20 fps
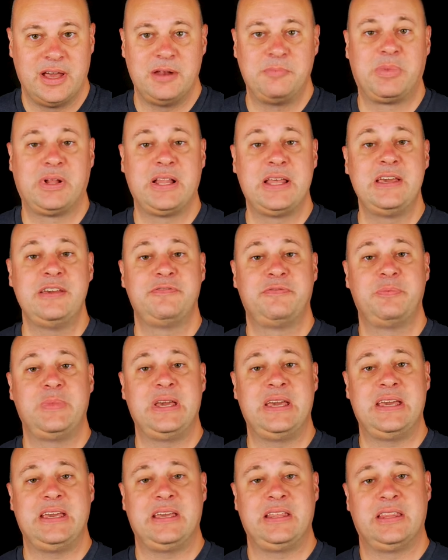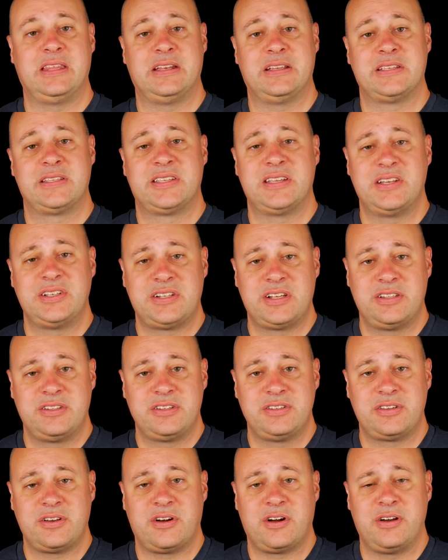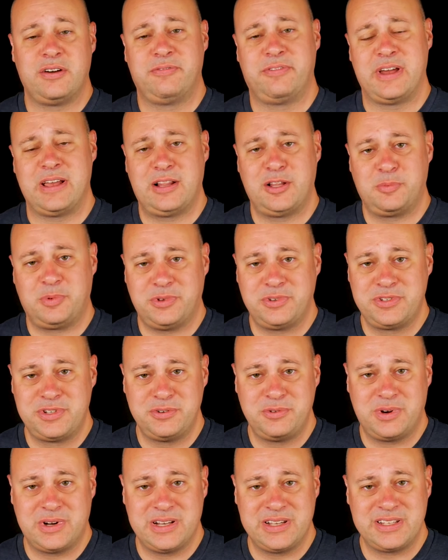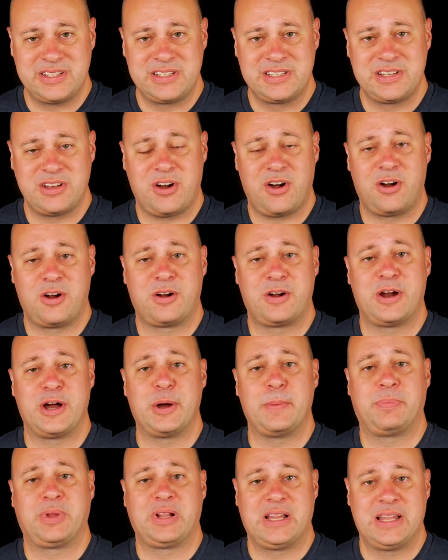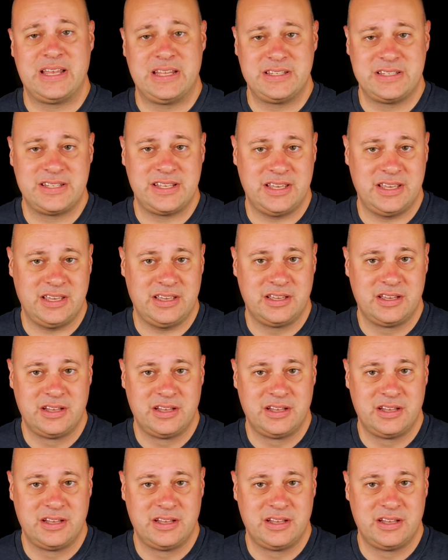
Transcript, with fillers: And believe me, the decisions available to us are aplenty.